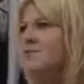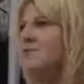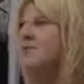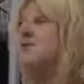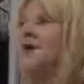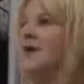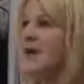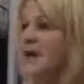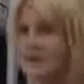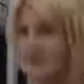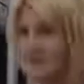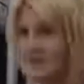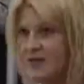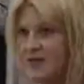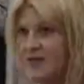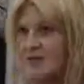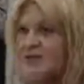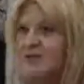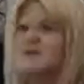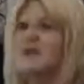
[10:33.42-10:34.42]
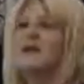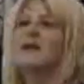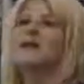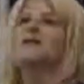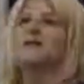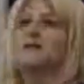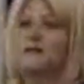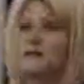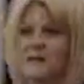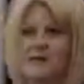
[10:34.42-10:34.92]
tighten the tension, make it,
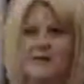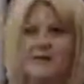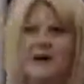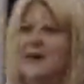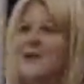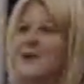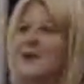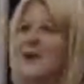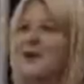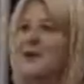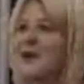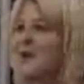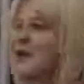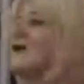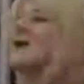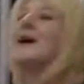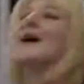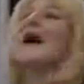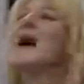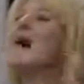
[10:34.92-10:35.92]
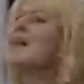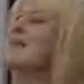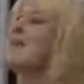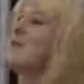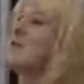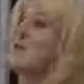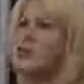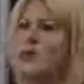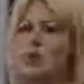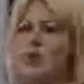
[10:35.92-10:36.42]
I like her, I like